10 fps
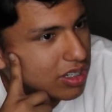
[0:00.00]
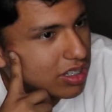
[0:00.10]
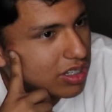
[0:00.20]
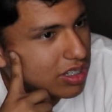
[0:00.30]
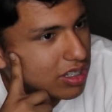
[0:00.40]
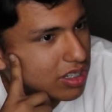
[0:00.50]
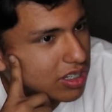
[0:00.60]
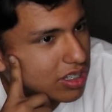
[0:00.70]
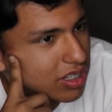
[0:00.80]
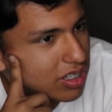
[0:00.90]

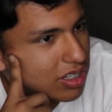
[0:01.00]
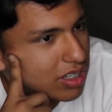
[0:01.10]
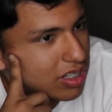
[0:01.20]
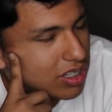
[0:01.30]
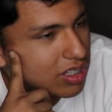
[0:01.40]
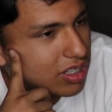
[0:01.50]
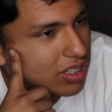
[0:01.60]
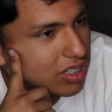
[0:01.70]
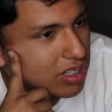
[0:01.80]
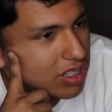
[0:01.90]

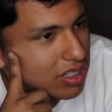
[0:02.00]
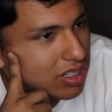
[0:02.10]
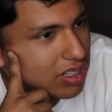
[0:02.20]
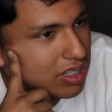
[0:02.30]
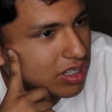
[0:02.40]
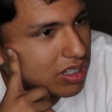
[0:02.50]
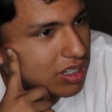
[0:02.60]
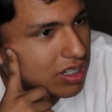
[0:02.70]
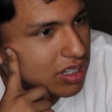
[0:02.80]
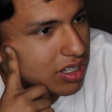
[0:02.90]

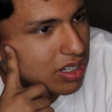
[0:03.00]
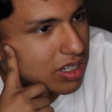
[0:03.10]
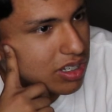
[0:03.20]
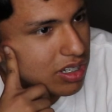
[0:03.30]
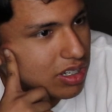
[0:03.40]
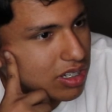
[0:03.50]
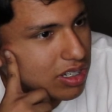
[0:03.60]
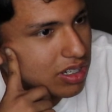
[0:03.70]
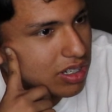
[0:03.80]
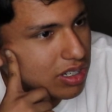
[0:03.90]

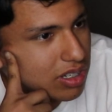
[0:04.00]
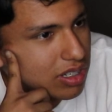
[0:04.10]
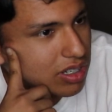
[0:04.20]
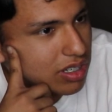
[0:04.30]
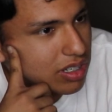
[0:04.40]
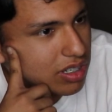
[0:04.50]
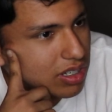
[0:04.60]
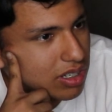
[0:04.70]
(silent)